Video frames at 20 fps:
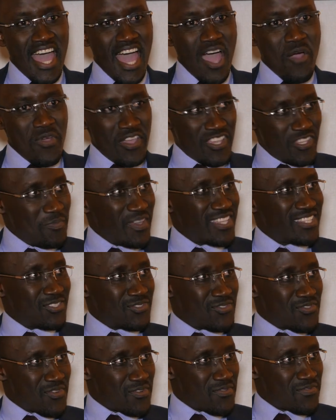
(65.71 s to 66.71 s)
Our
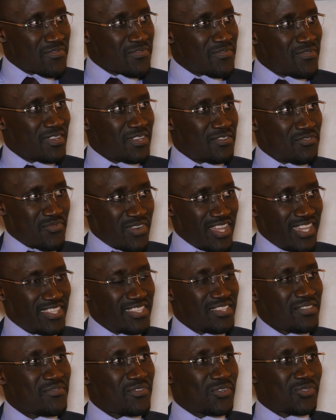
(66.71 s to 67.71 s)
expected growth
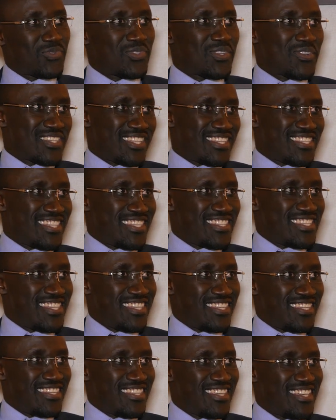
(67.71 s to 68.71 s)
rate for
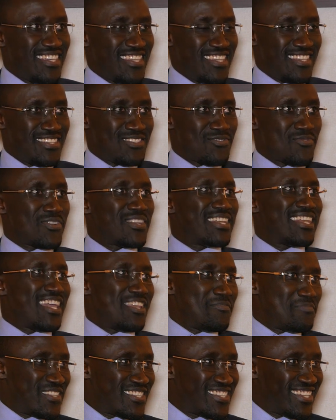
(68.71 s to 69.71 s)
2016 is around
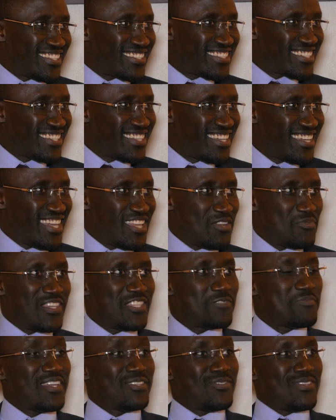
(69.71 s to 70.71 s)
9%, and we
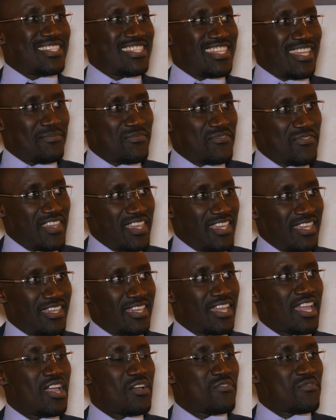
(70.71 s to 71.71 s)
expect the same
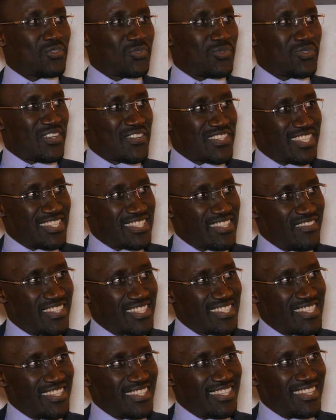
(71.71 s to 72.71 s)
thing for
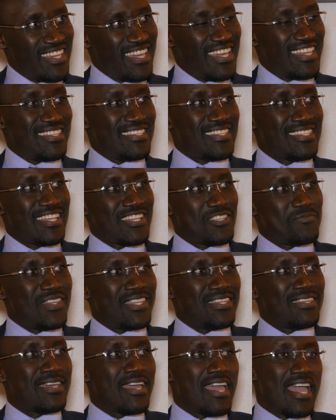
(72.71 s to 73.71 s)
2017. And this has
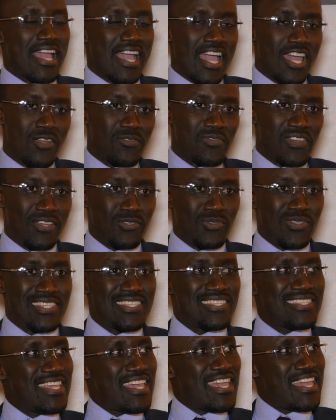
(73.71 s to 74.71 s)
been kind of like the
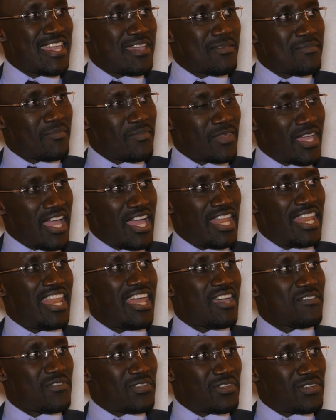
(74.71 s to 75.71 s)
same
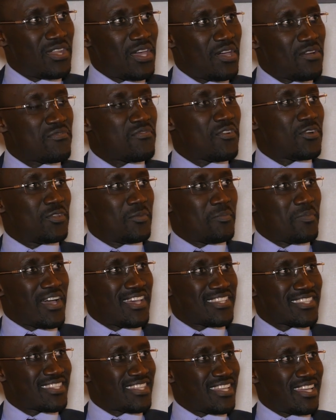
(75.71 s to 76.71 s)
level for the
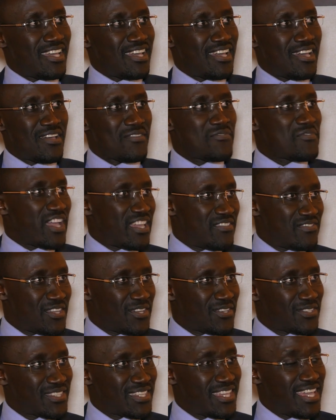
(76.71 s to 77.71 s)
past 5
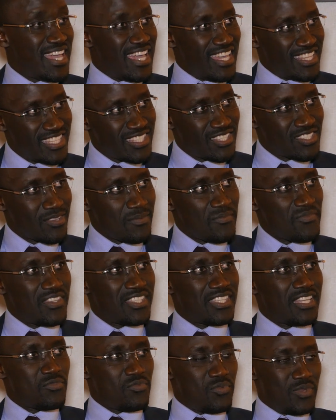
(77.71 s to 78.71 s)
years. And this is
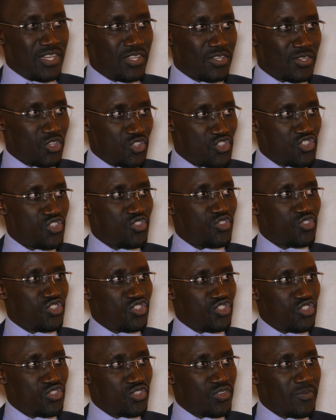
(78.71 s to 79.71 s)
something that we're gonna continue
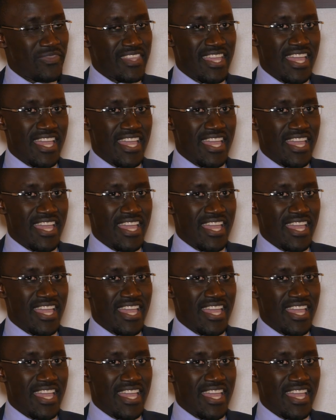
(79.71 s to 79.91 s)
to do.